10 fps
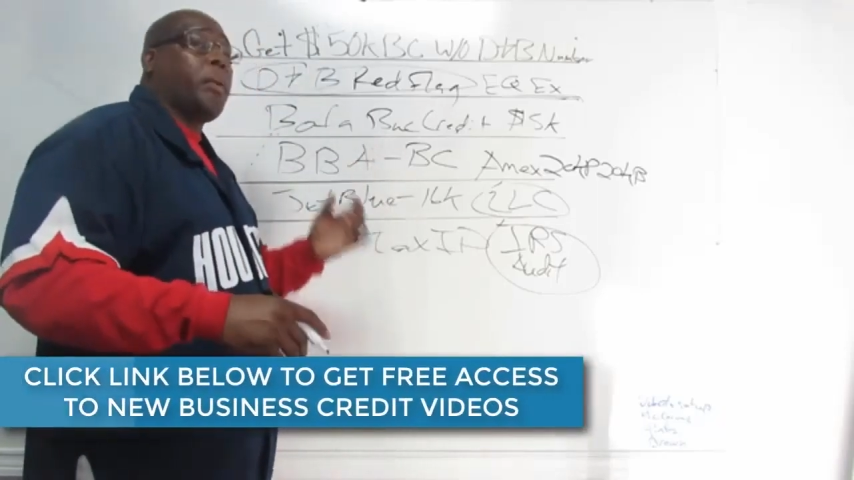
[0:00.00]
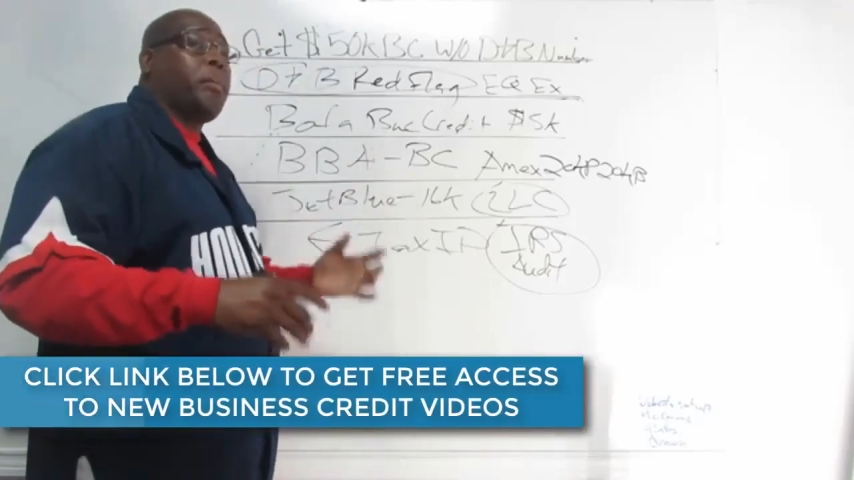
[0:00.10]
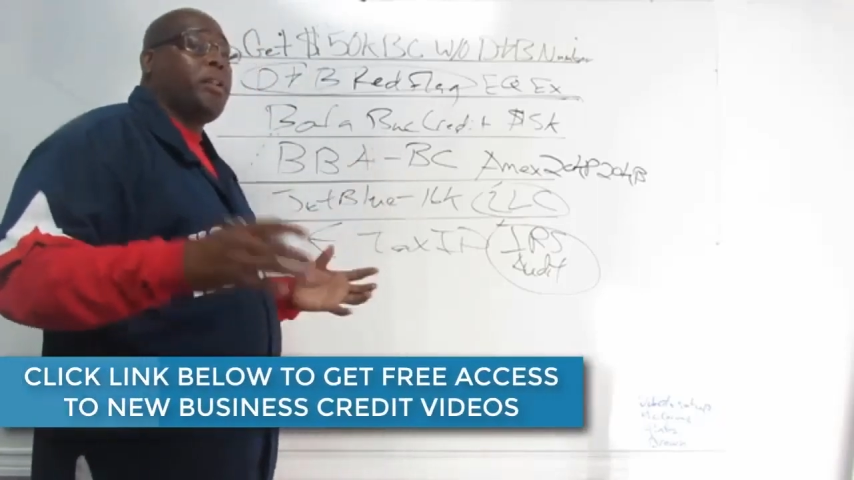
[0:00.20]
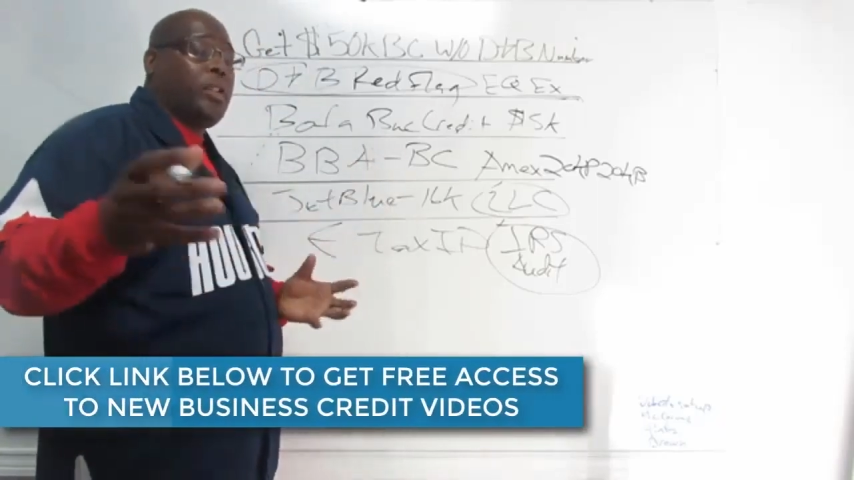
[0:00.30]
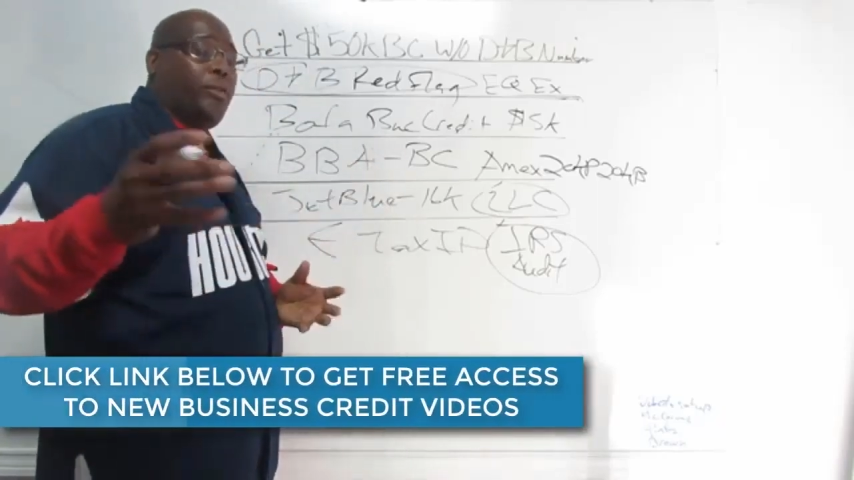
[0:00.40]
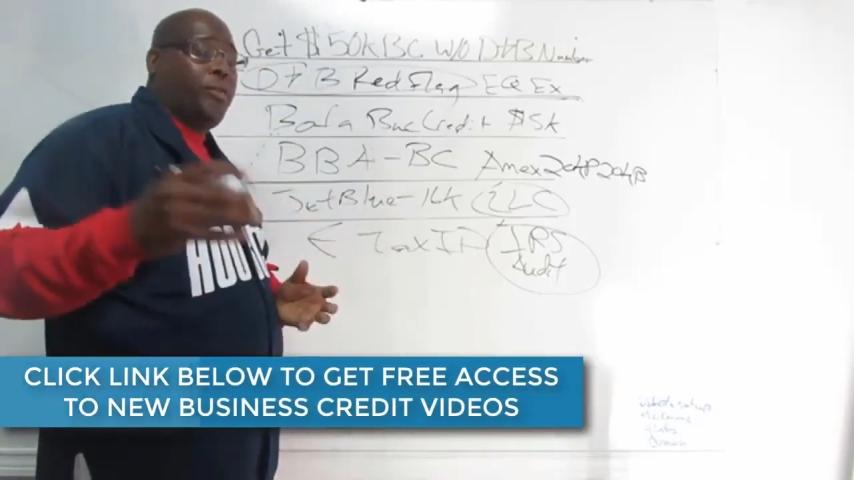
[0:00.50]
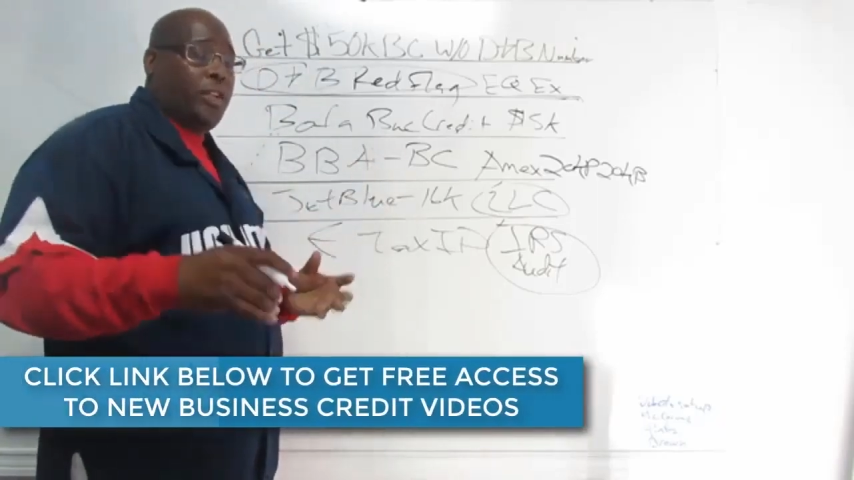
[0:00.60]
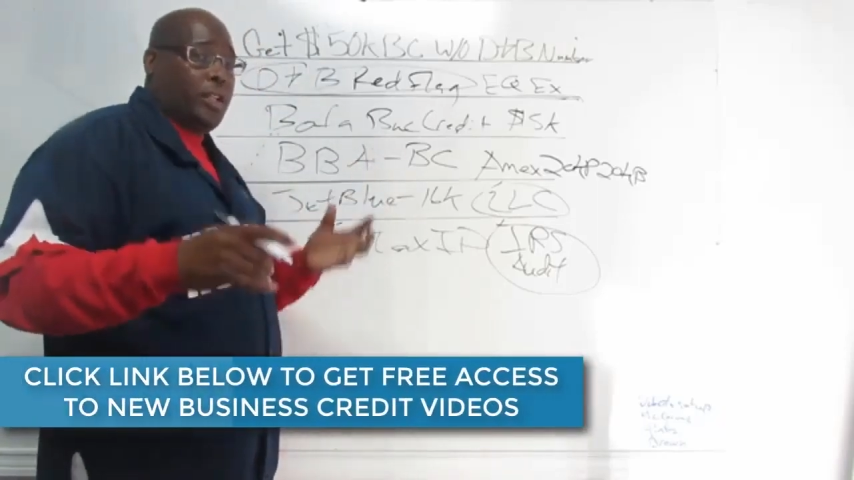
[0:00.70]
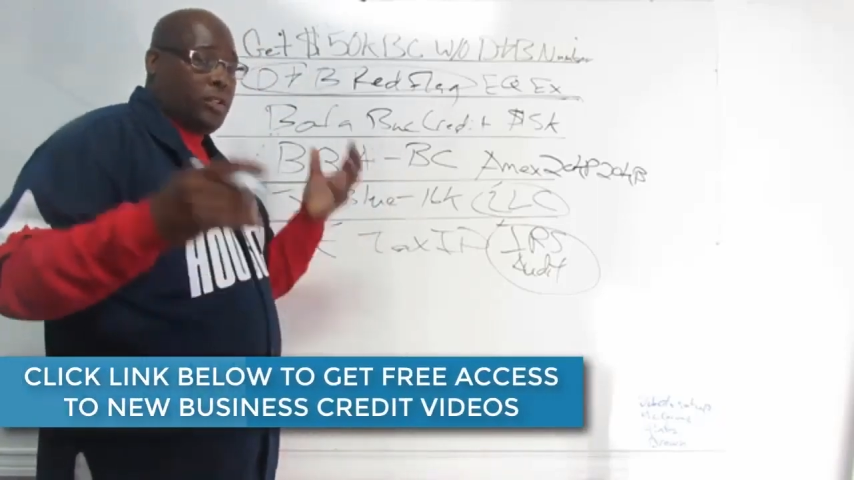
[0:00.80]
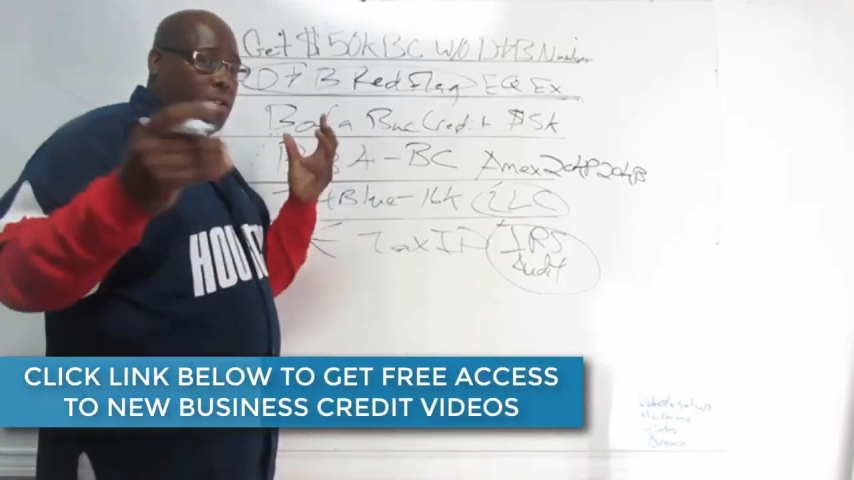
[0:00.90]
Please don't
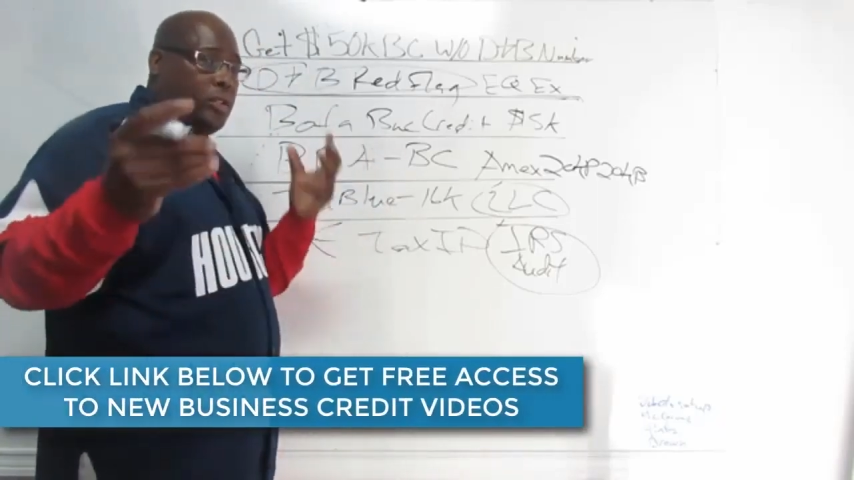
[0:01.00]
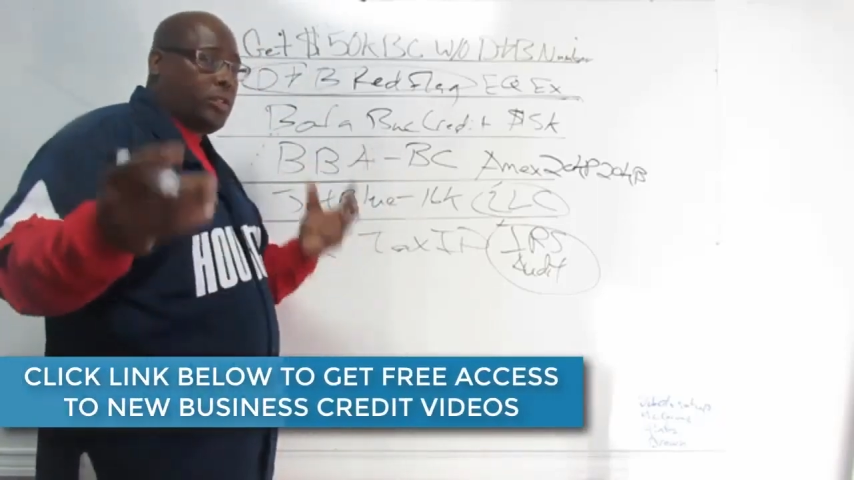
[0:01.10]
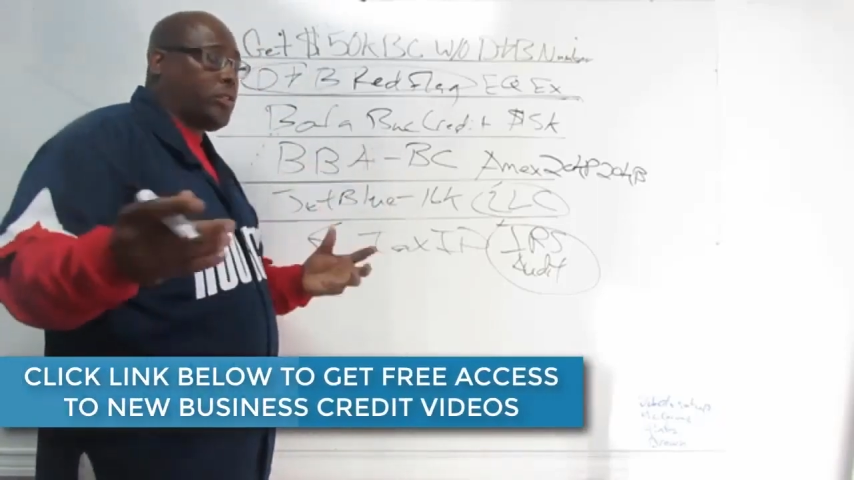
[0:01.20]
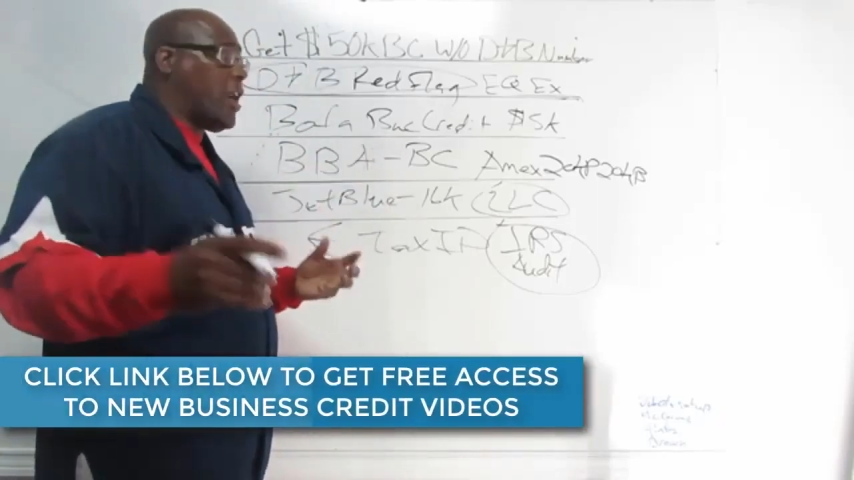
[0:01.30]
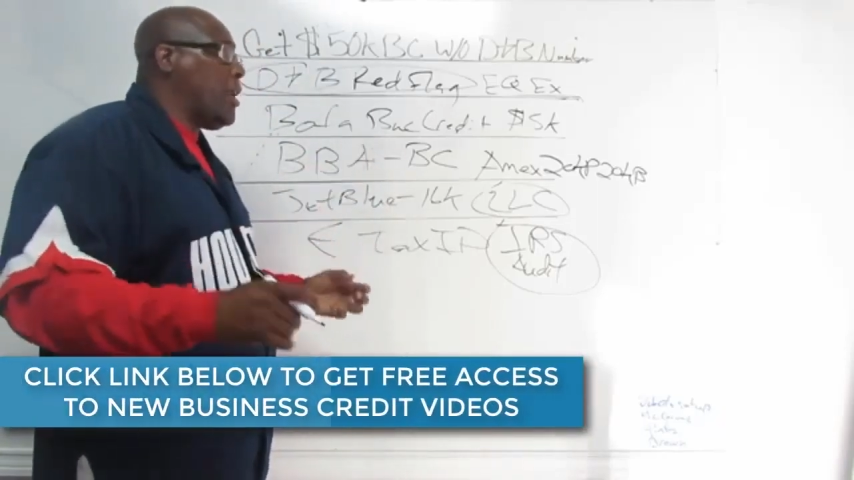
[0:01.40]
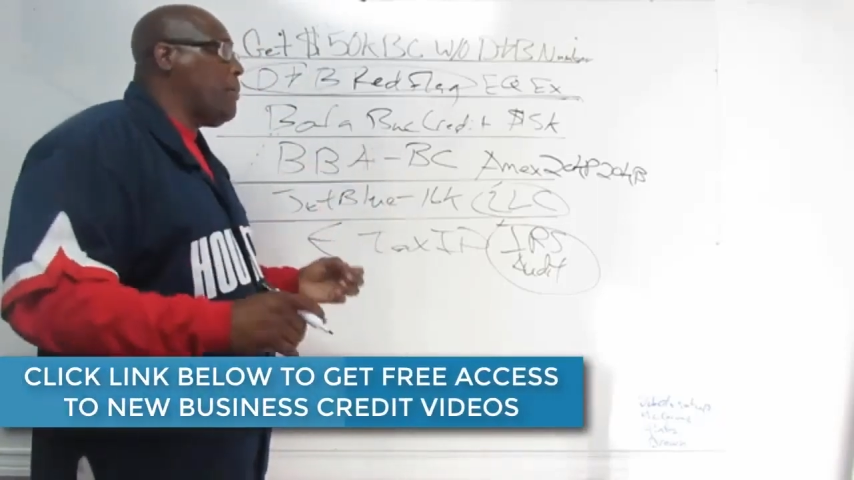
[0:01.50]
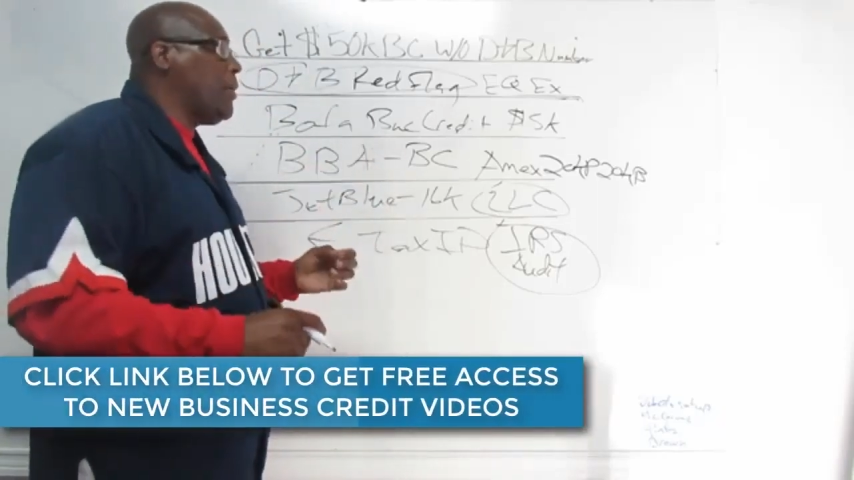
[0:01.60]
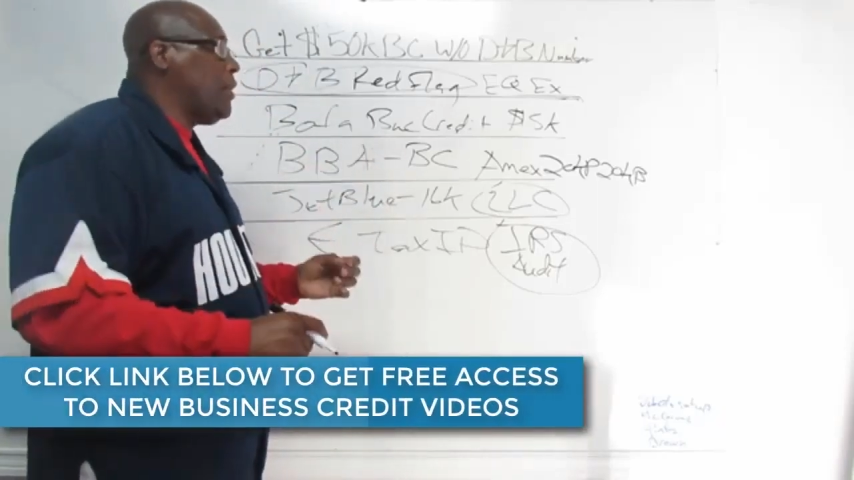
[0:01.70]
forget to subscribe.